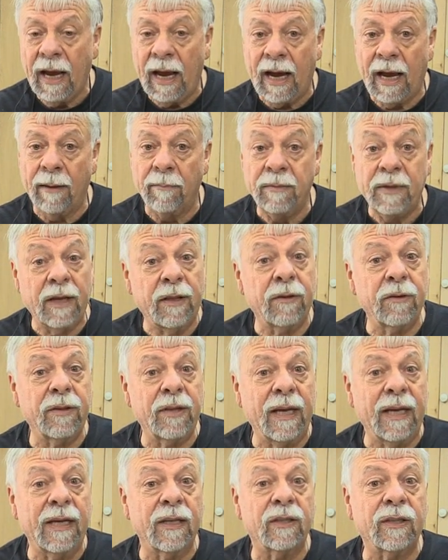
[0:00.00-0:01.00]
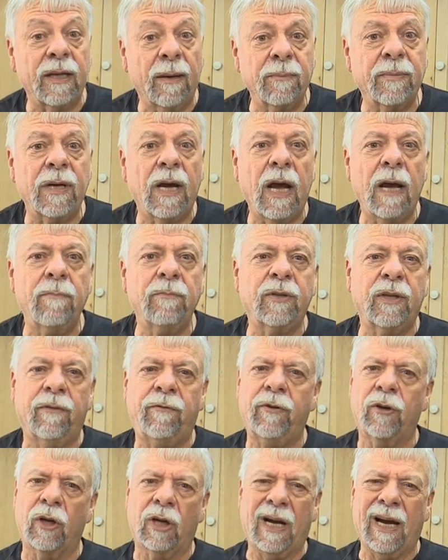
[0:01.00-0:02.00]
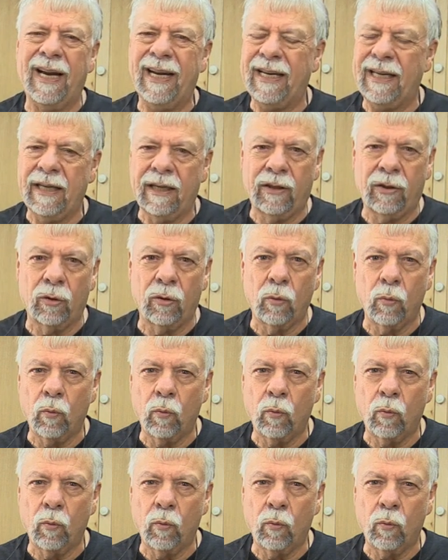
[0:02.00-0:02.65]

Um, the other thing is sometimes if you're cutting into